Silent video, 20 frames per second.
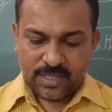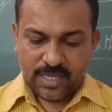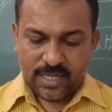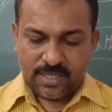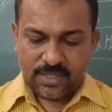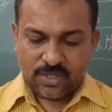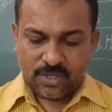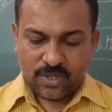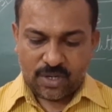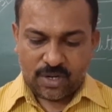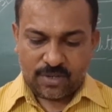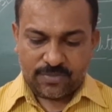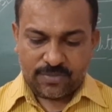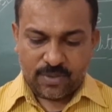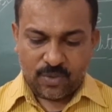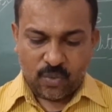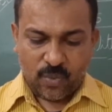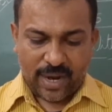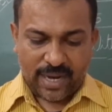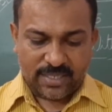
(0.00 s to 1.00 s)
instead
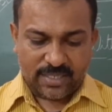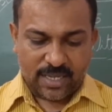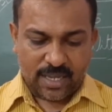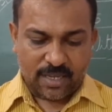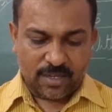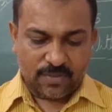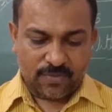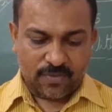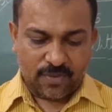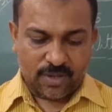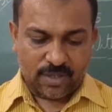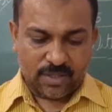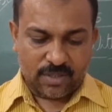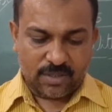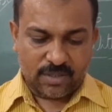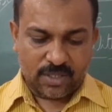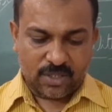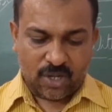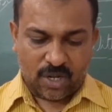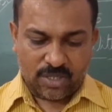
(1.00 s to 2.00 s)
of waiting
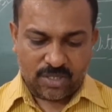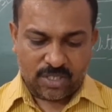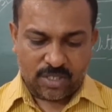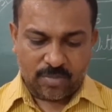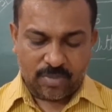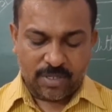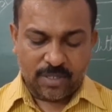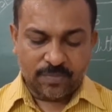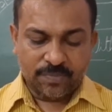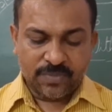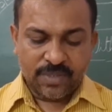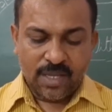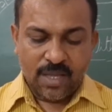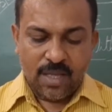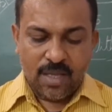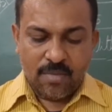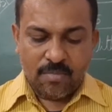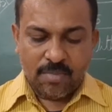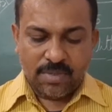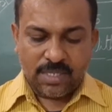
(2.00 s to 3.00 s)
for the constable,
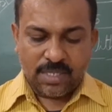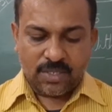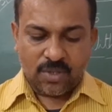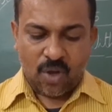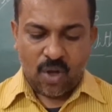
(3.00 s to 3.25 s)
Mrs.